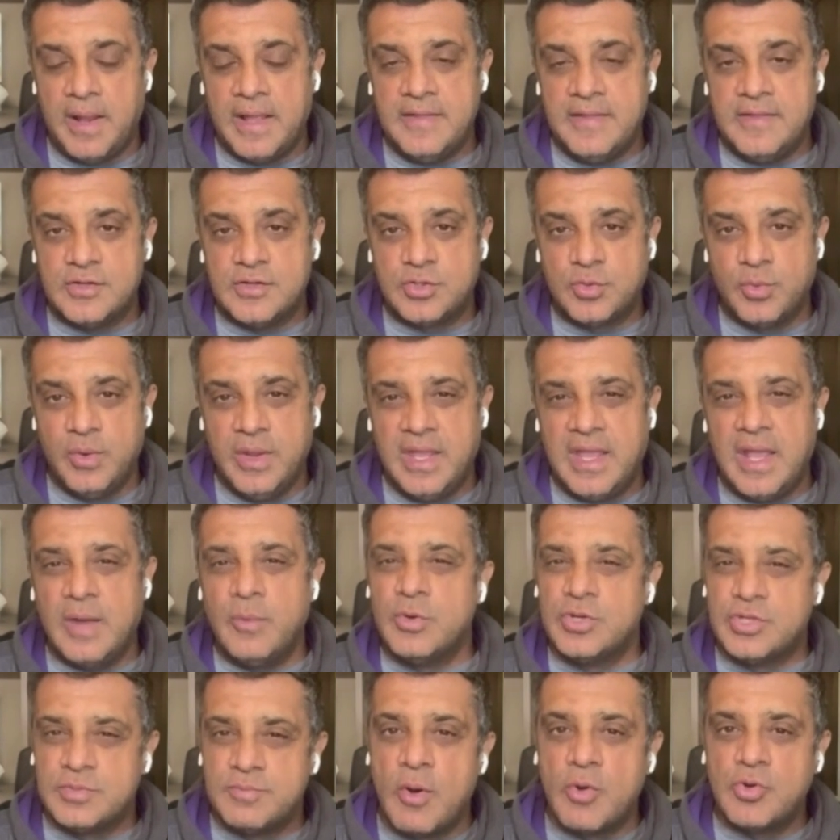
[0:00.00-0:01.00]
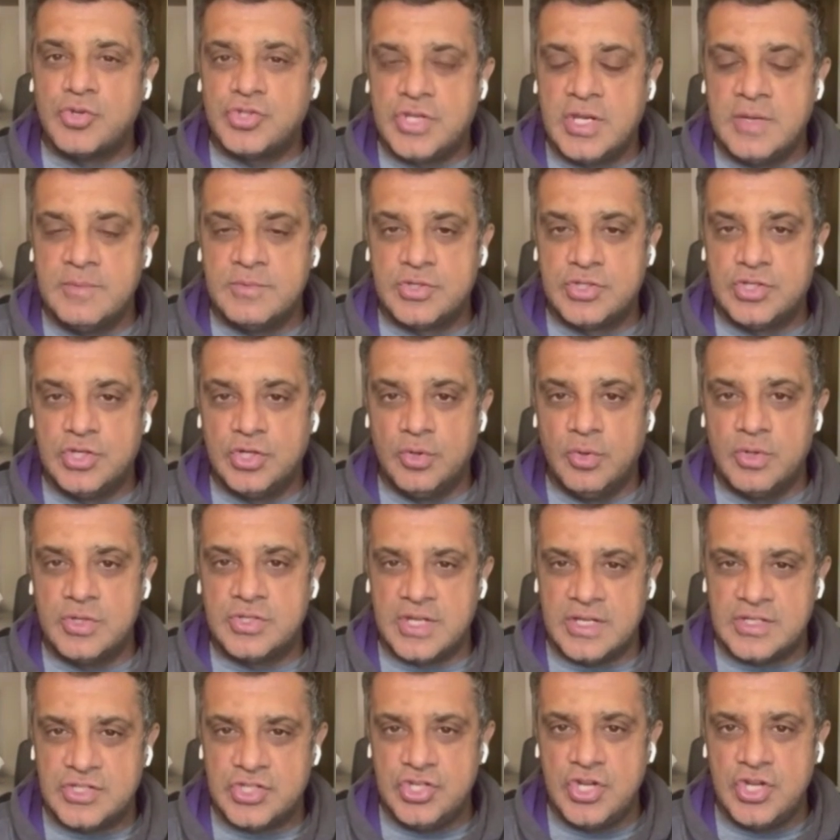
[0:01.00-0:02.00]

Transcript: to play this weekend, which most teams do.